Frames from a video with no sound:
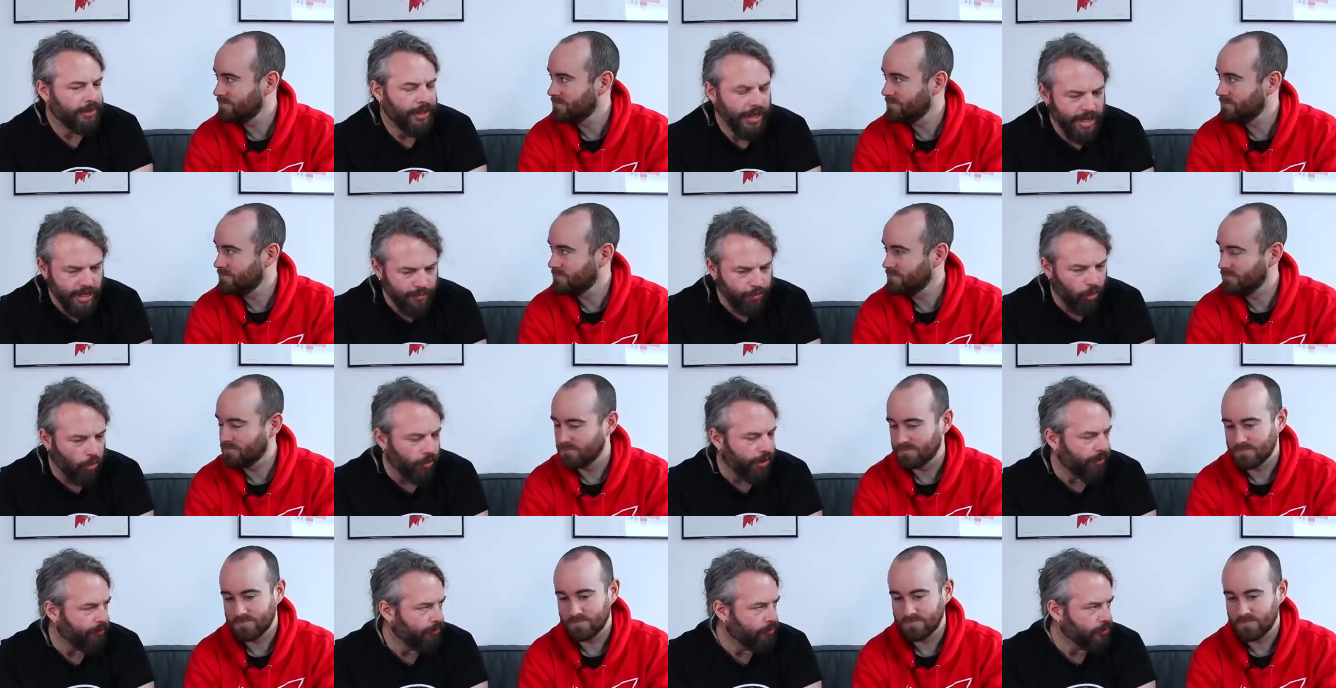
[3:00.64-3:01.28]
Speaker 1: Key
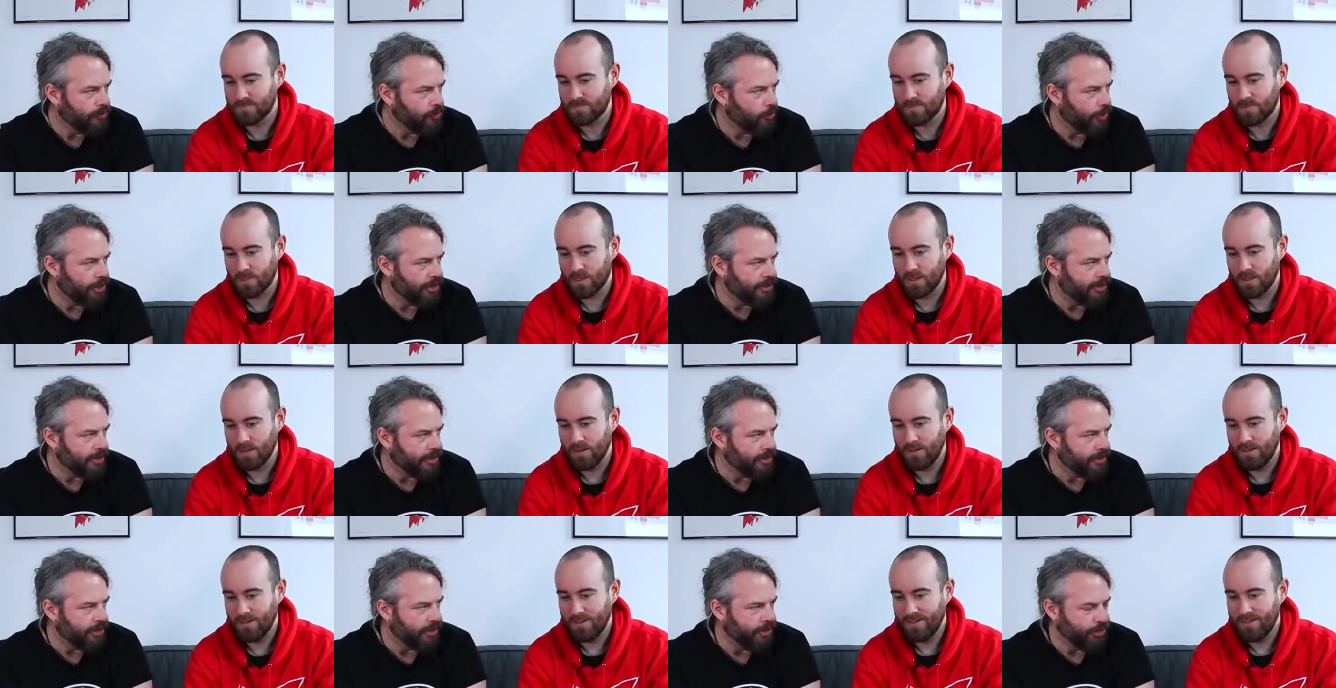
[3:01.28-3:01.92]
point from twenty
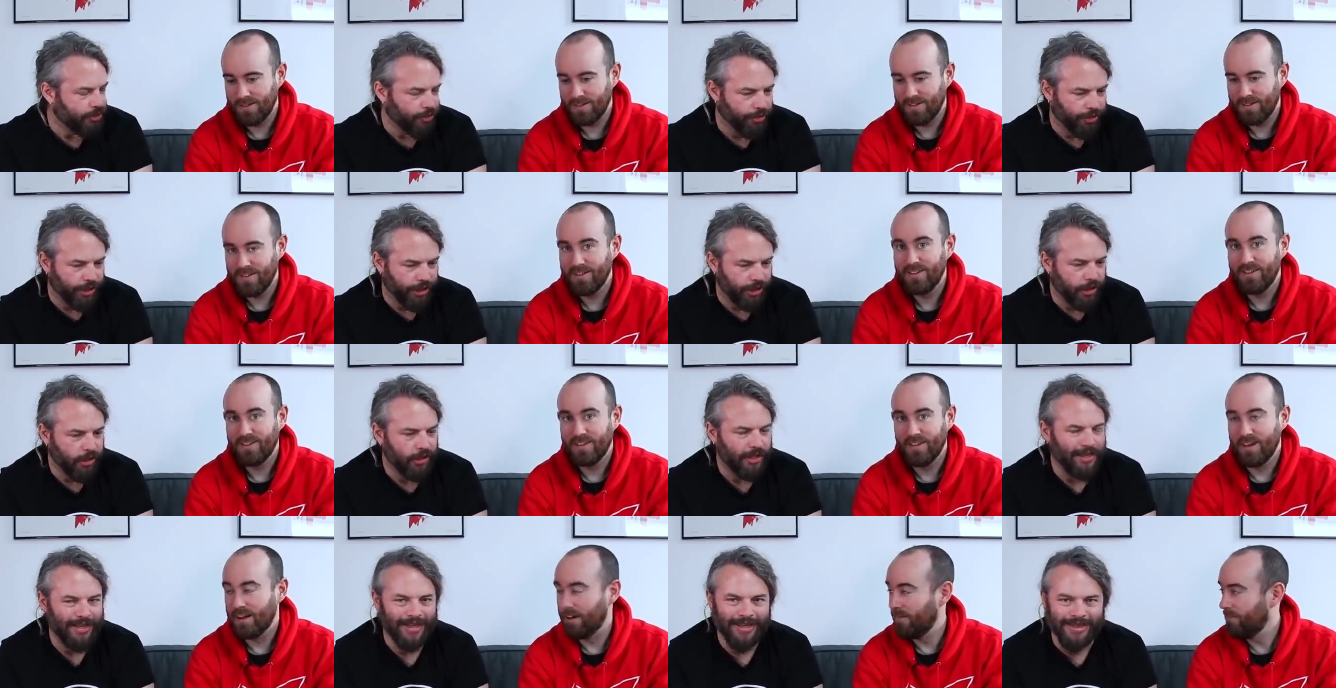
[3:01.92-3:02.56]
sixteen,
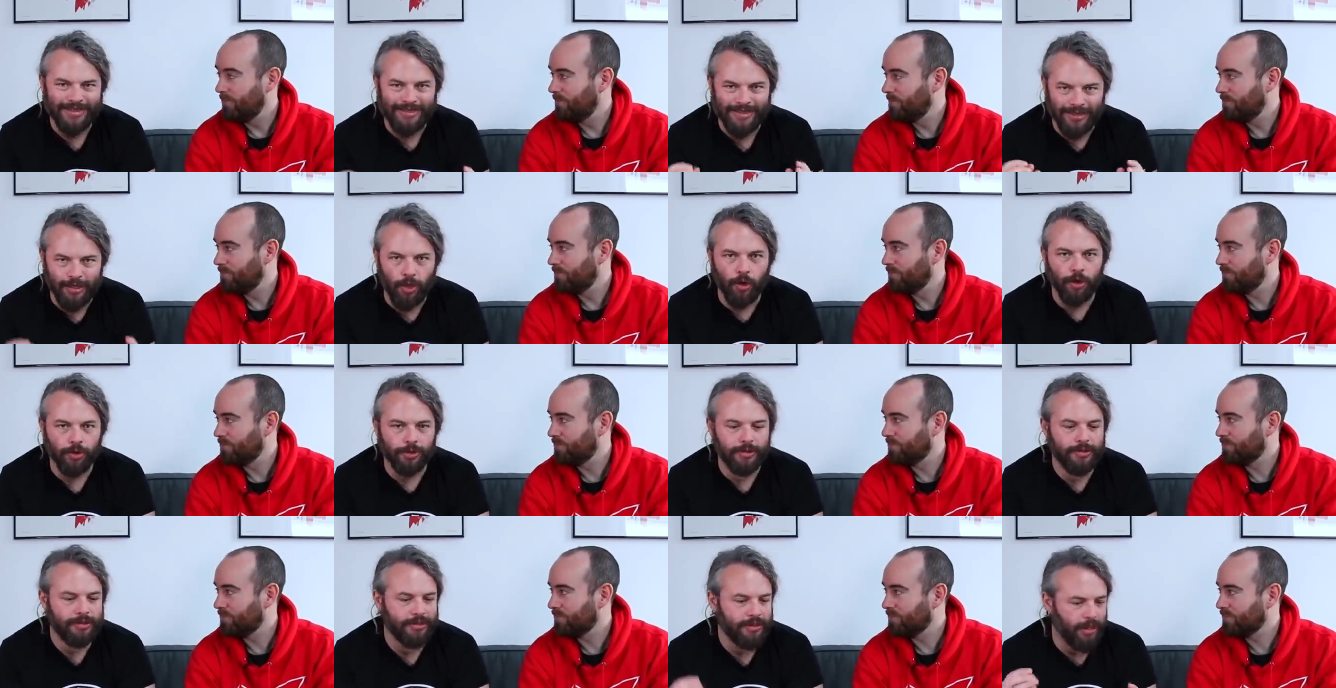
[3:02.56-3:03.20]
Johnny. Yeah. It's
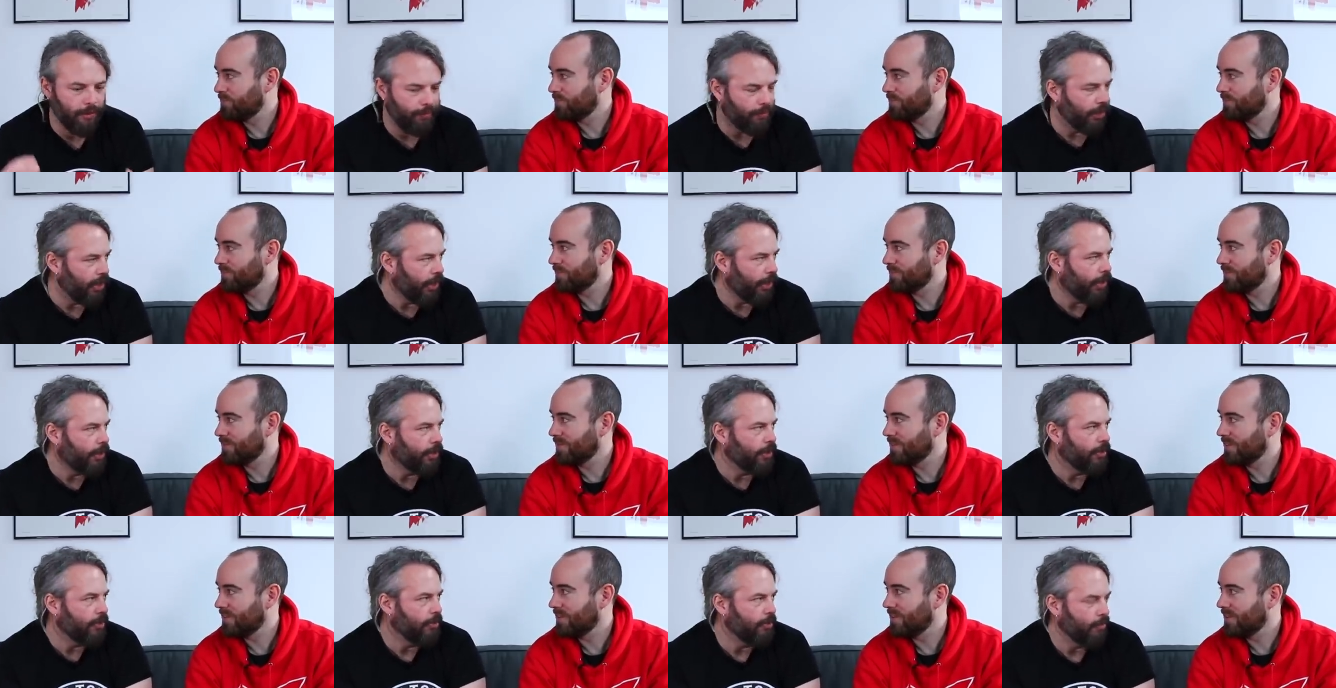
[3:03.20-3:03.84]
got to
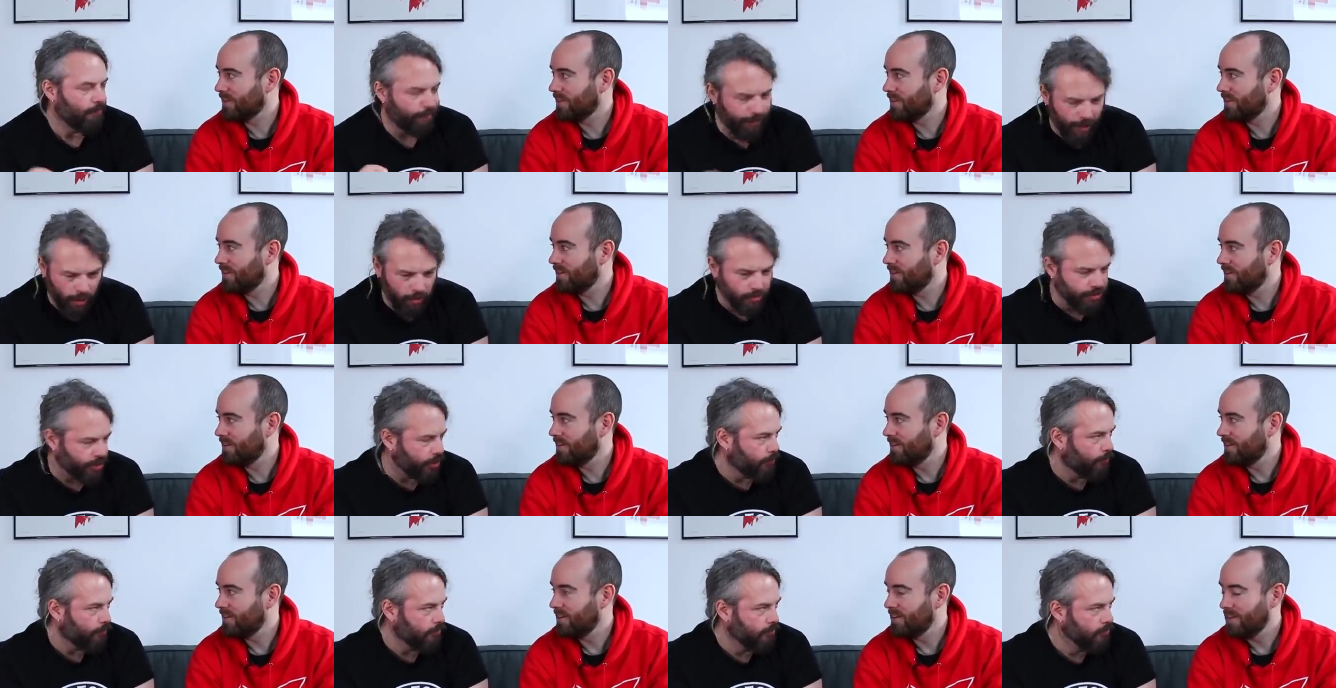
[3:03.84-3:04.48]
be
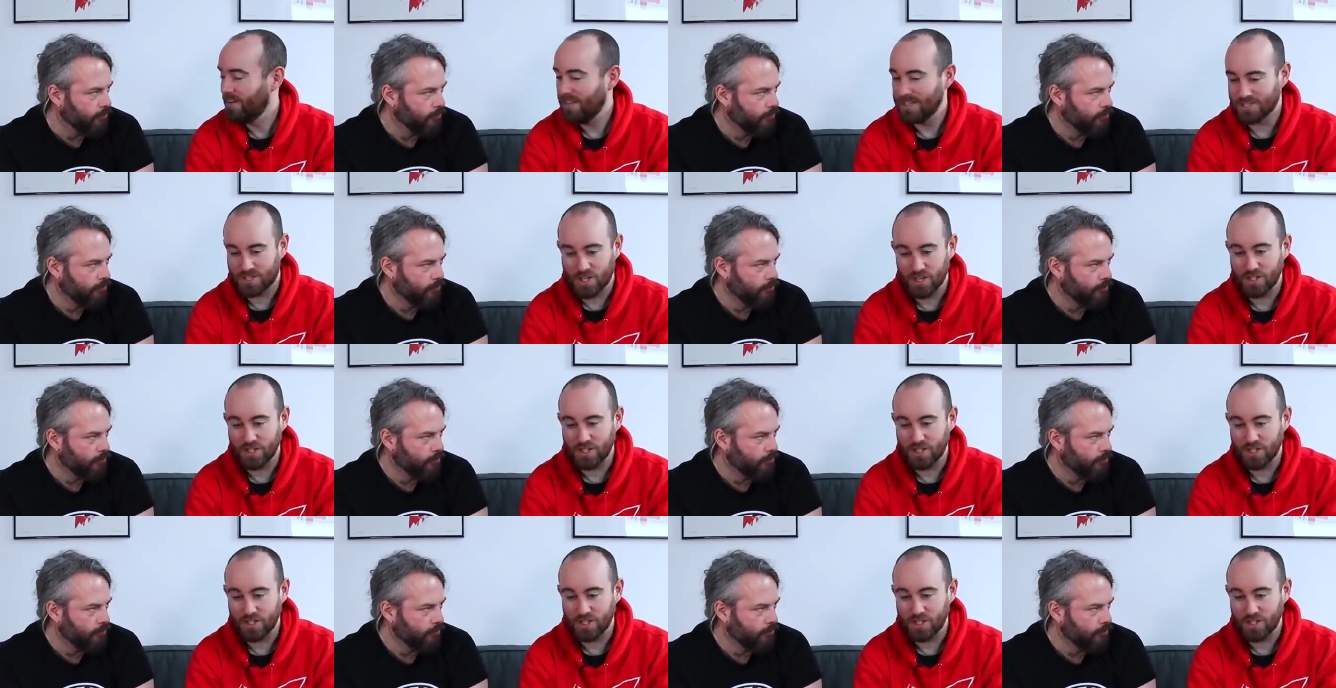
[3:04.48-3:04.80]
Belgium. It's